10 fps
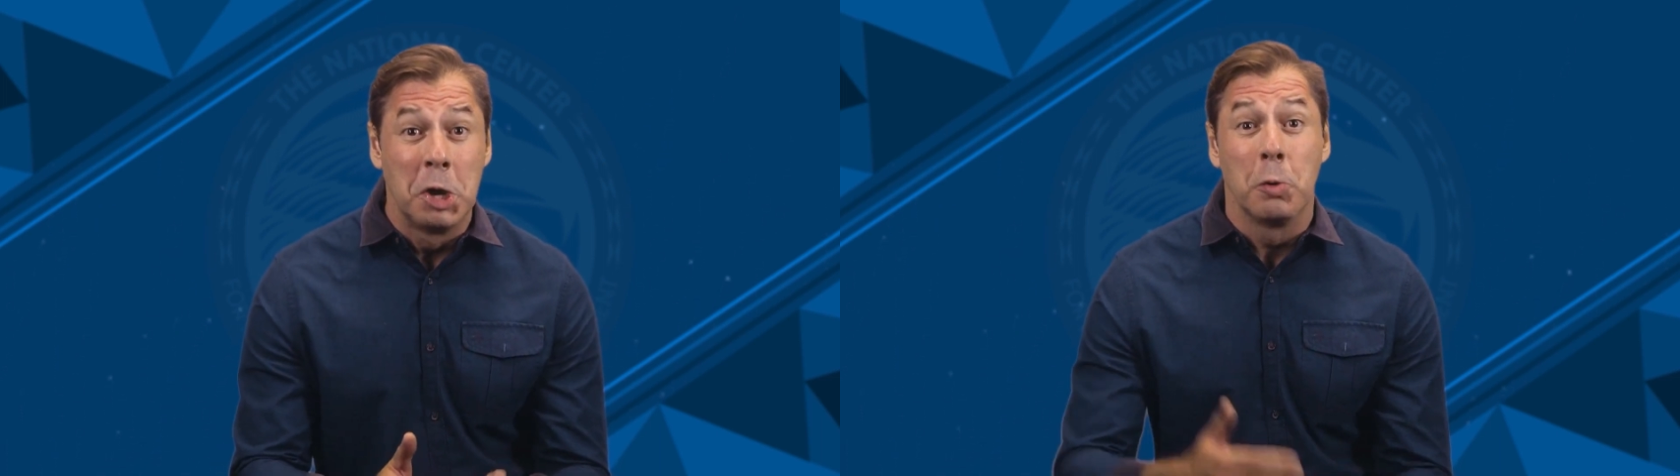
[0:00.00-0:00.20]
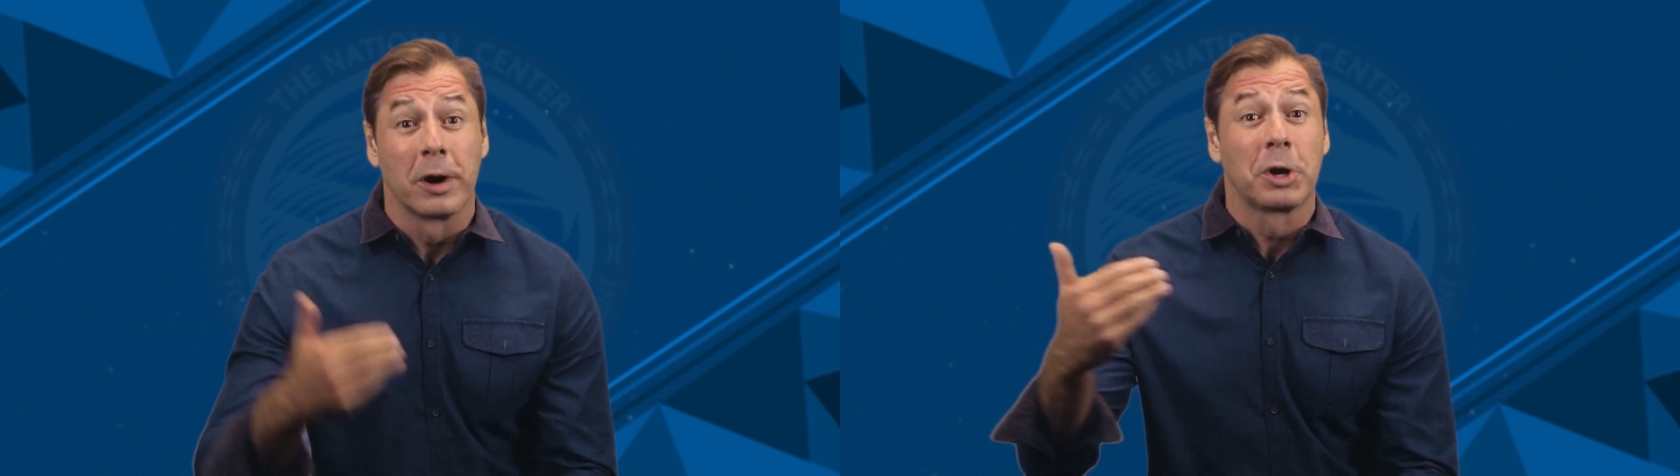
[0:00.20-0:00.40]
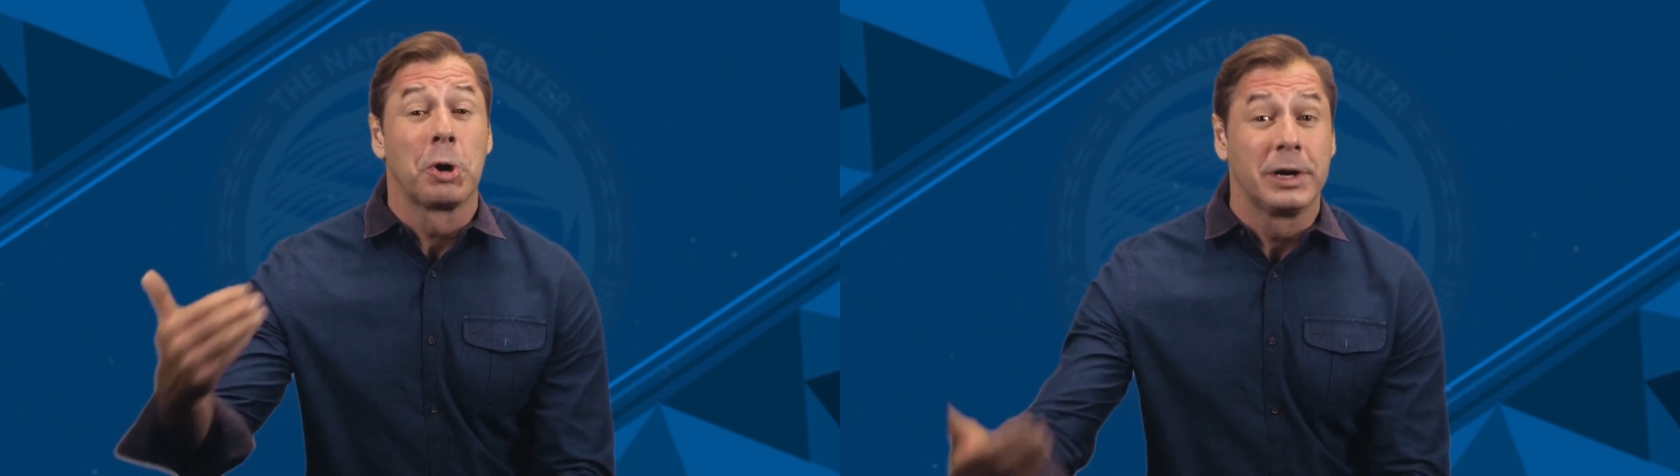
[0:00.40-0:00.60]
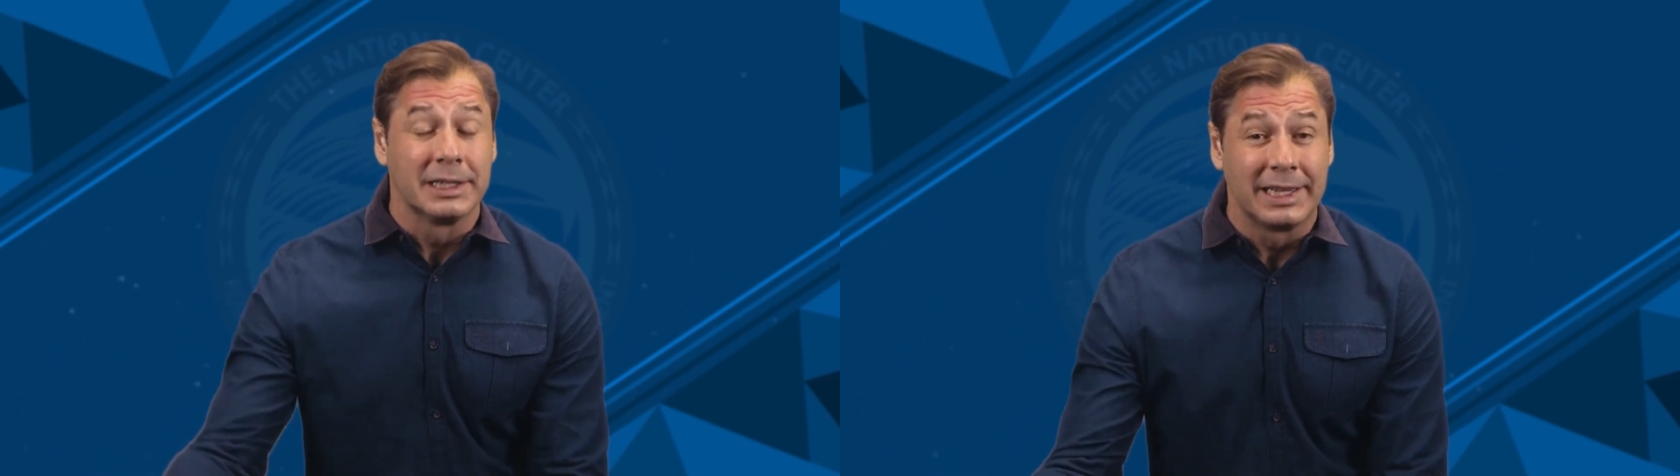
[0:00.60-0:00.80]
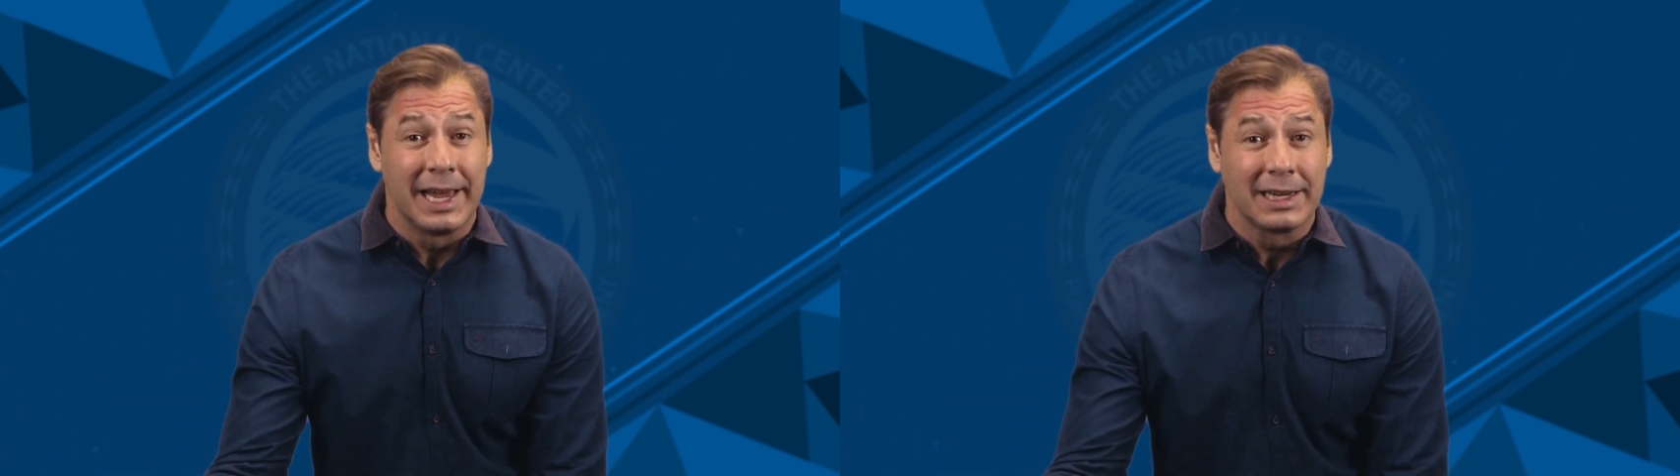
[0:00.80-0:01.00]
who are
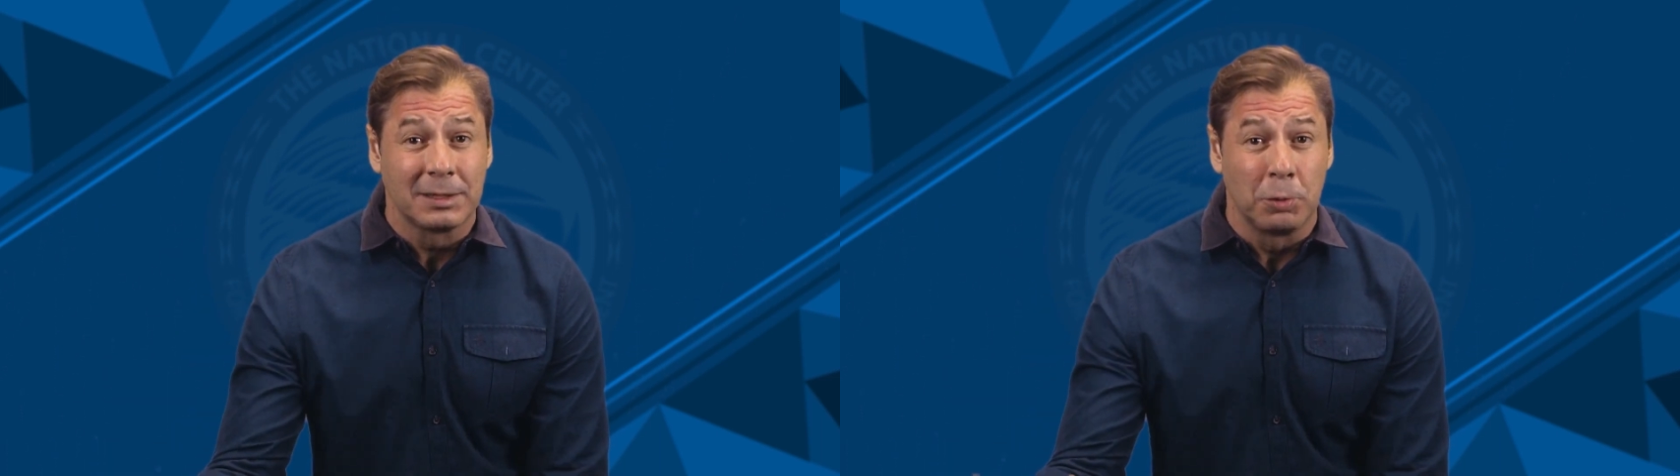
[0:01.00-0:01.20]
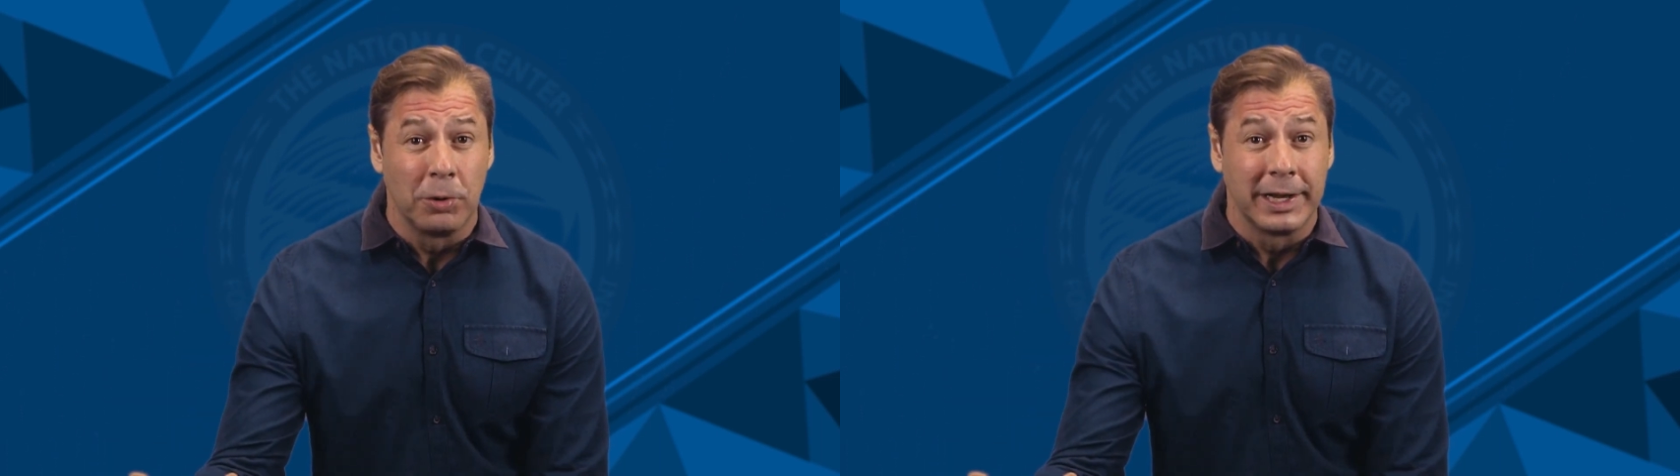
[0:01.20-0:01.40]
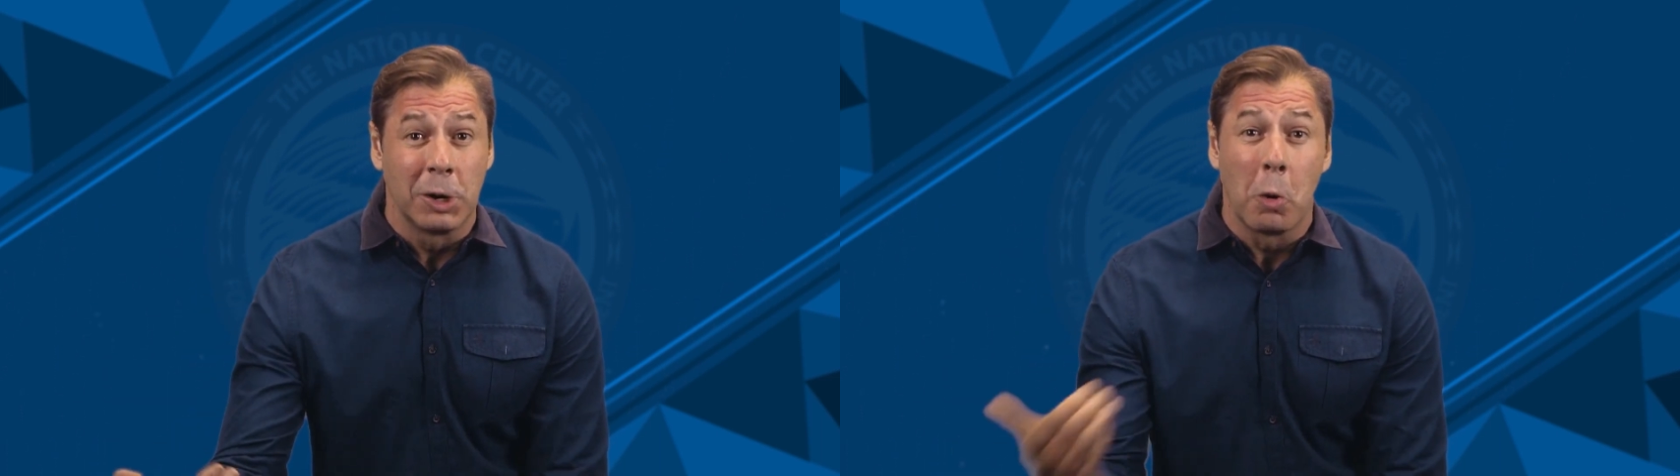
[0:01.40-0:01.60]
currently exporting